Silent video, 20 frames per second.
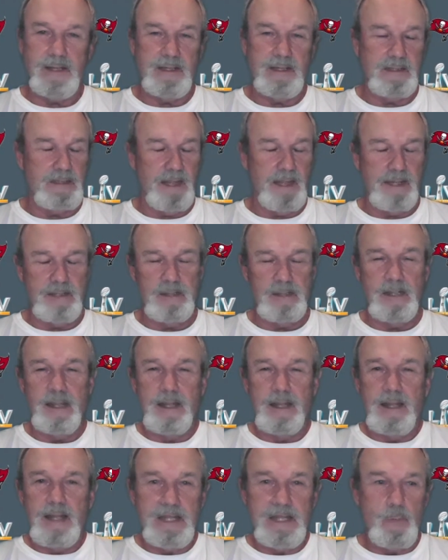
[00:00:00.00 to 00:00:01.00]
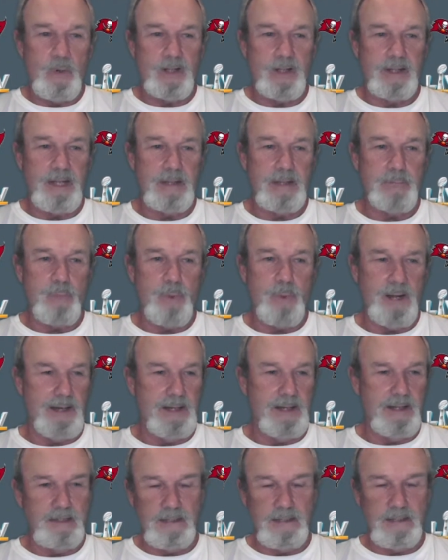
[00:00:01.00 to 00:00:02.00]
and you want to keep
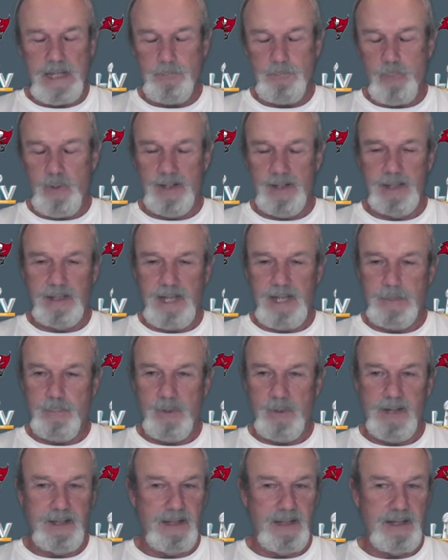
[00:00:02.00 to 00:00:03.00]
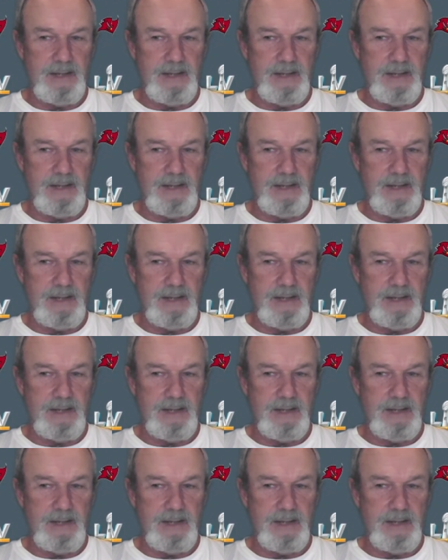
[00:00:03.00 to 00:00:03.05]
winning and keep winning, keep winning.